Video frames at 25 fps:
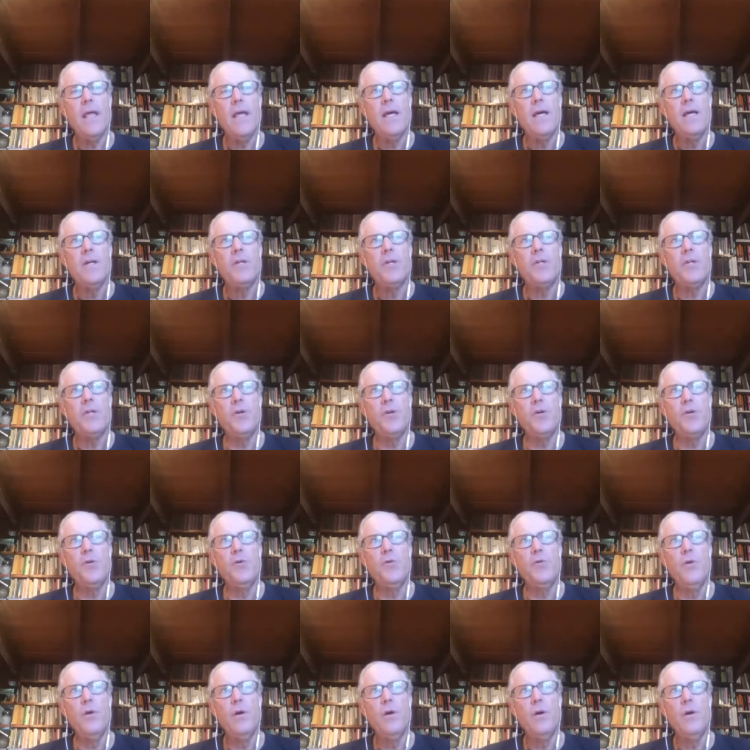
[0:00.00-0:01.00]

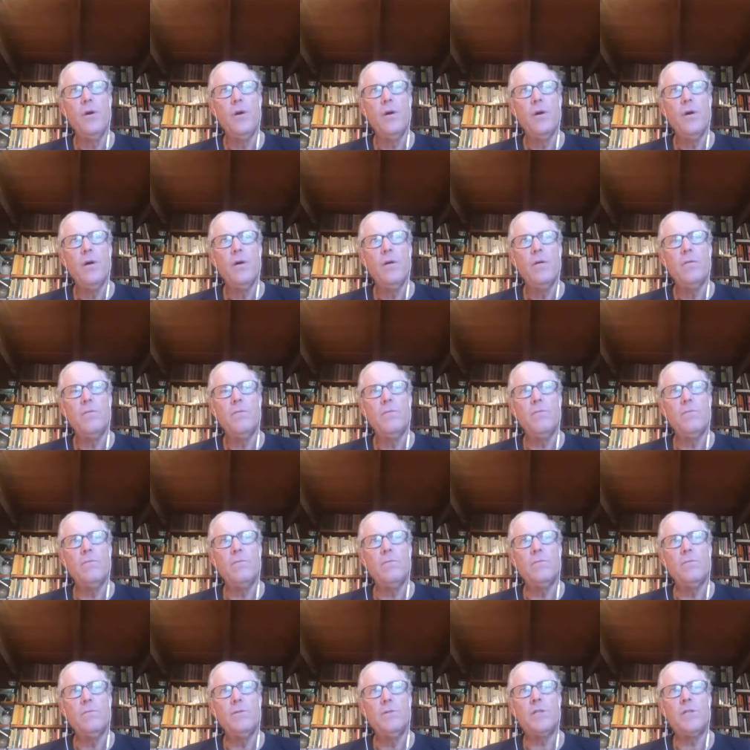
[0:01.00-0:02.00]
to
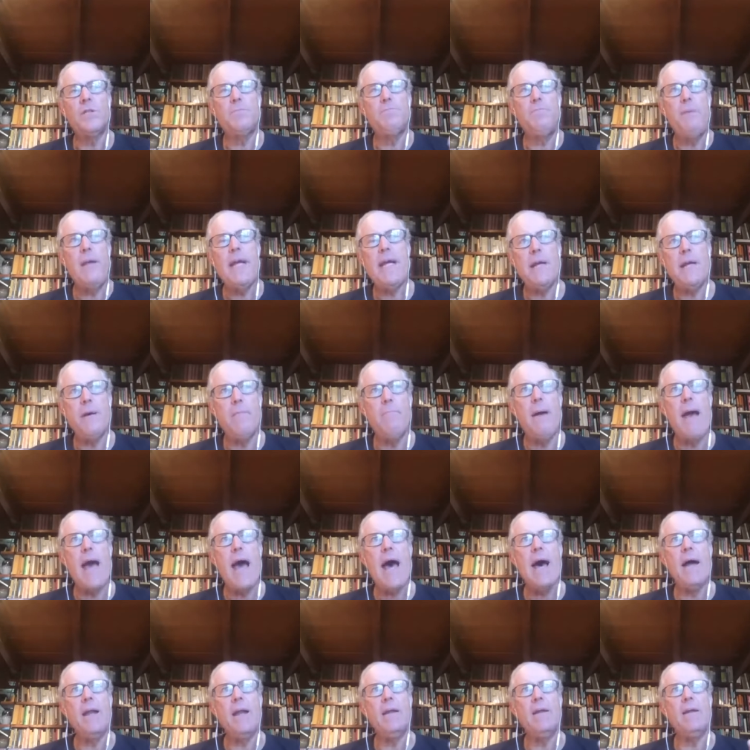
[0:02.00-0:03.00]
speak
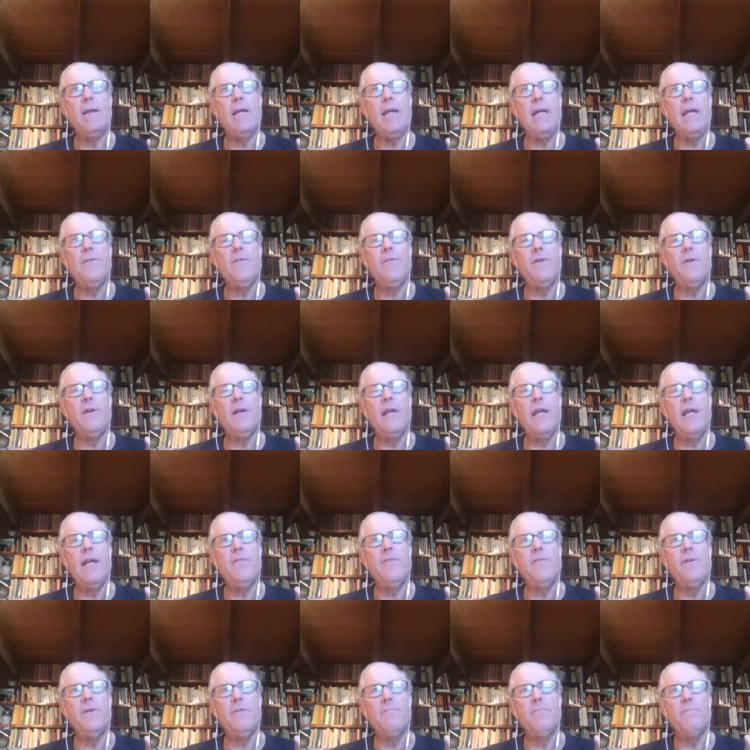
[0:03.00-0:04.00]
about it, even
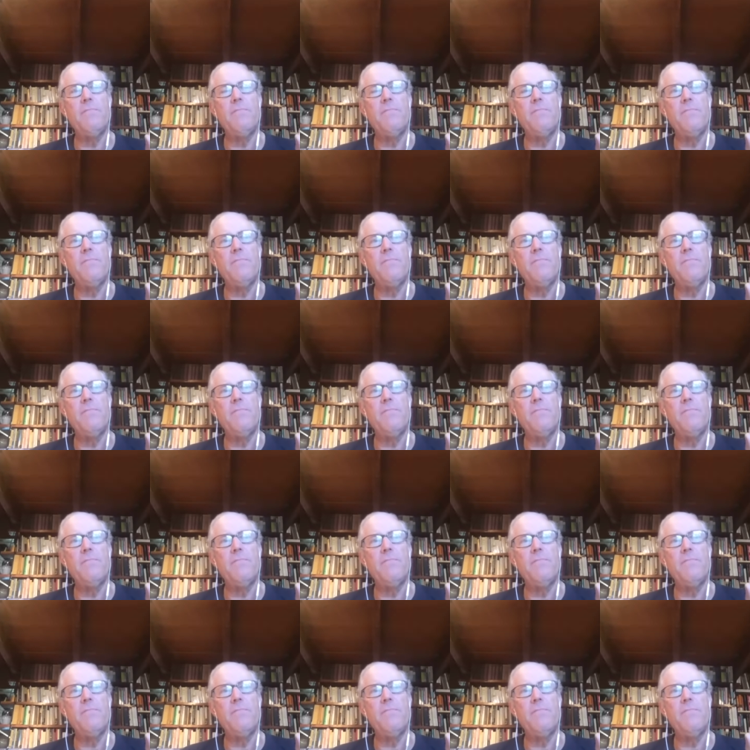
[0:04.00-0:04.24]
even